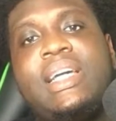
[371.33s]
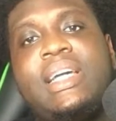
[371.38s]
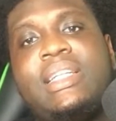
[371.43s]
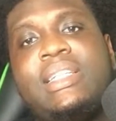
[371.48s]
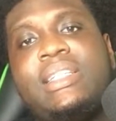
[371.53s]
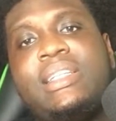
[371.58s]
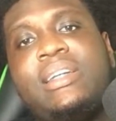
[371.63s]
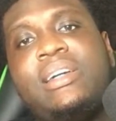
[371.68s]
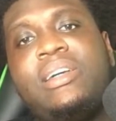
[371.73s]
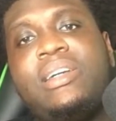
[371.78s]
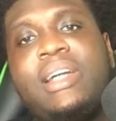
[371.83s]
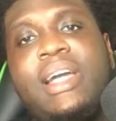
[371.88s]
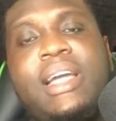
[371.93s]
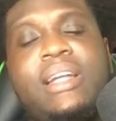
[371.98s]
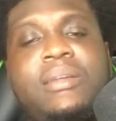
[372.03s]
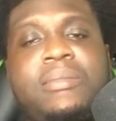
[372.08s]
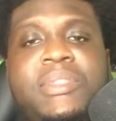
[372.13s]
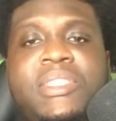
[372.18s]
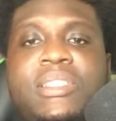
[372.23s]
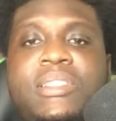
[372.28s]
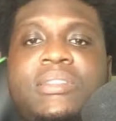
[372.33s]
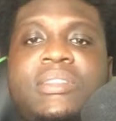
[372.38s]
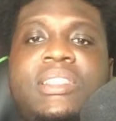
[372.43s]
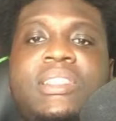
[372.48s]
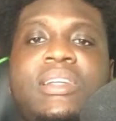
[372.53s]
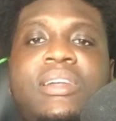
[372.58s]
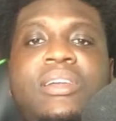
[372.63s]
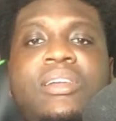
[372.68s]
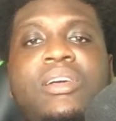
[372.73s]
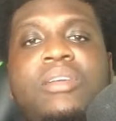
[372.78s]
like, they are getting themselves
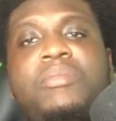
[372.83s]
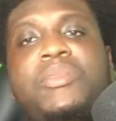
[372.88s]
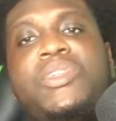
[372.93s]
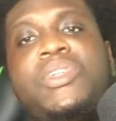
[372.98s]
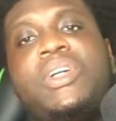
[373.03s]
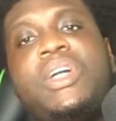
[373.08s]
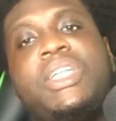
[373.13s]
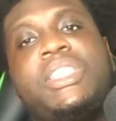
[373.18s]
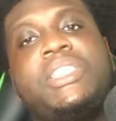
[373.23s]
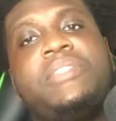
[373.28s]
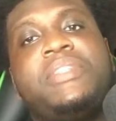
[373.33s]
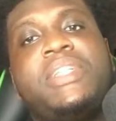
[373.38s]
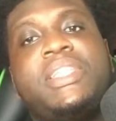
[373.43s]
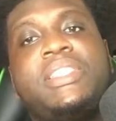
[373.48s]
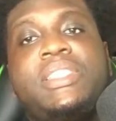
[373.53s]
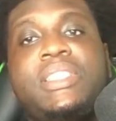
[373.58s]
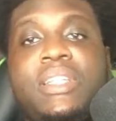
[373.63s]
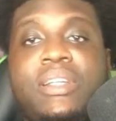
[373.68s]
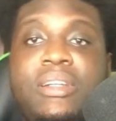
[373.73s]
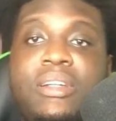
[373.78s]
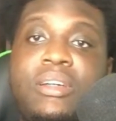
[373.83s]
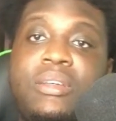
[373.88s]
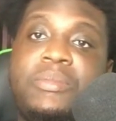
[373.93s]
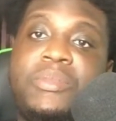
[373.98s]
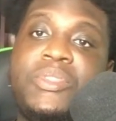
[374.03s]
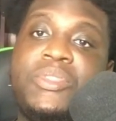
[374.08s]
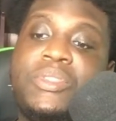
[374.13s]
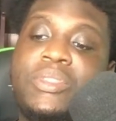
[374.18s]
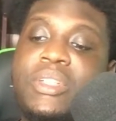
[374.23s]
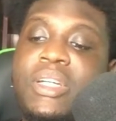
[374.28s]
in a lot more controversy, a lot
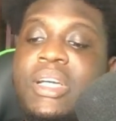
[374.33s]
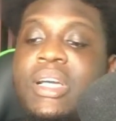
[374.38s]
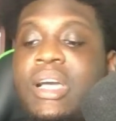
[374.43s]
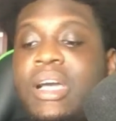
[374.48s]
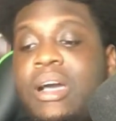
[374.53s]
more